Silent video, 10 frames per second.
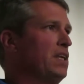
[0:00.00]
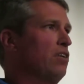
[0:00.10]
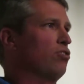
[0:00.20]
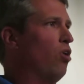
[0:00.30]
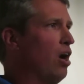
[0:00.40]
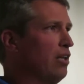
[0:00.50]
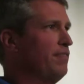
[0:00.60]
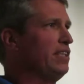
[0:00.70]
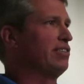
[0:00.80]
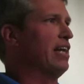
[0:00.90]
So all of
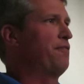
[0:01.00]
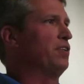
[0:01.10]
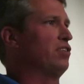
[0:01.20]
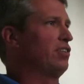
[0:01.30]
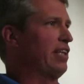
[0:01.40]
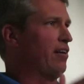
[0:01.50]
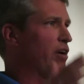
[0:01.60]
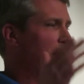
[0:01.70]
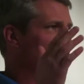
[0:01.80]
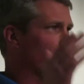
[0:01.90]
these deficits
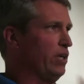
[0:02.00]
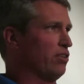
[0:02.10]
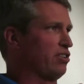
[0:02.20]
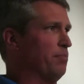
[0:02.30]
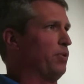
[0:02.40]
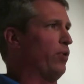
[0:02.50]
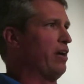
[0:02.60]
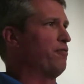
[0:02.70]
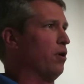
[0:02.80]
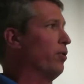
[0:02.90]
have a real simple
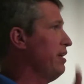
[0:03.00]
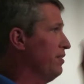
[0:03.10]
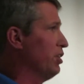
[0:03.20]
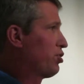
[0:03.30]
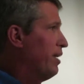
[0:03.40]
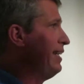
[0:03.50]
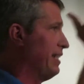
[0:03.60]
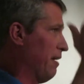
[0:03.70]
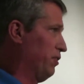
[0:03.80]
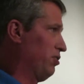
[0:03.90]
way forward. Even the trade
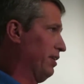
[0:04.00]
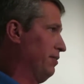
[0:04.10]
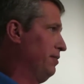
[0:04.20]
deficit.